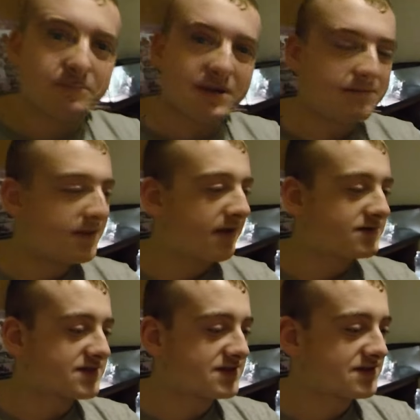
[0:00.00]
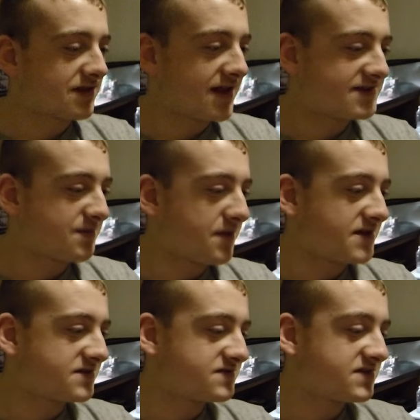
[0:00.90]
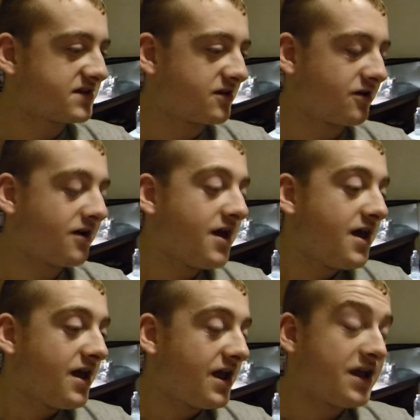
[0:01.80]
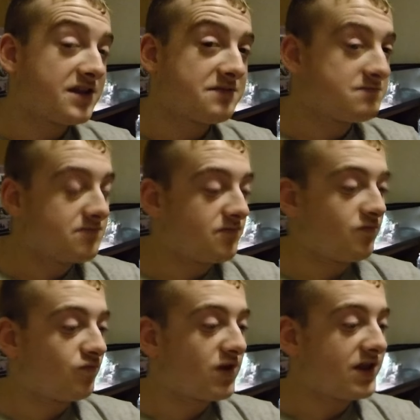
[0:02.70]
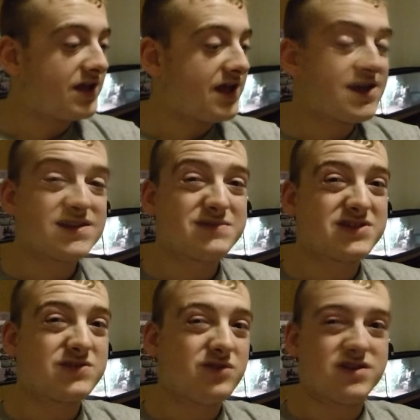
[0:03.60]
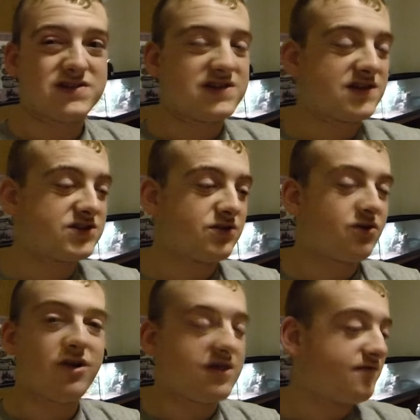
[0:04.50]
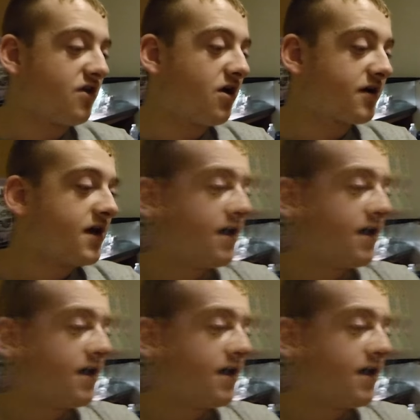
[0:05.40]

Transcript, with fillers: bit bigger since the last time you guys have seen her, and really it has been too long since I've shown her on the vlog.